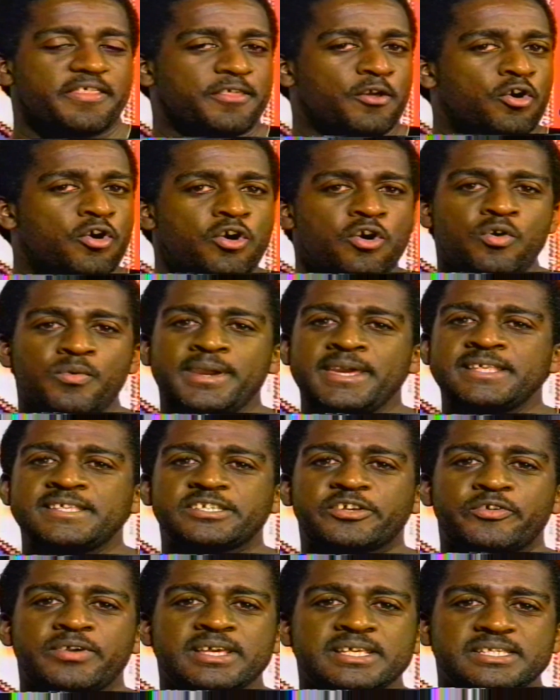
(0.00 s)
Though
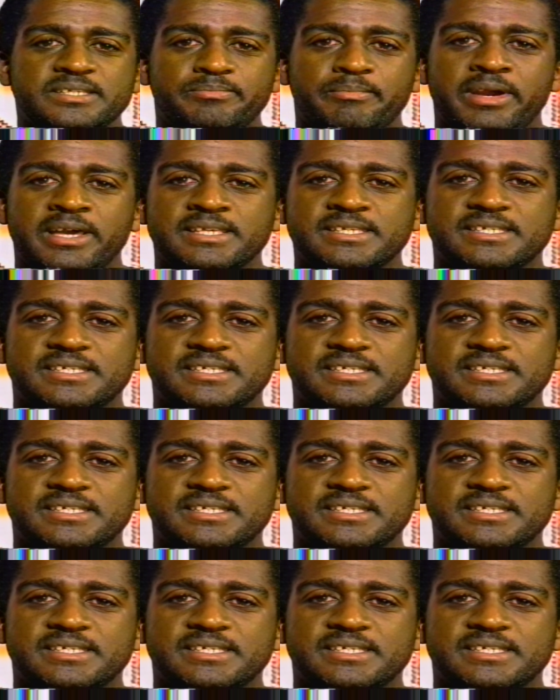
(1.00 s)
it's Christmas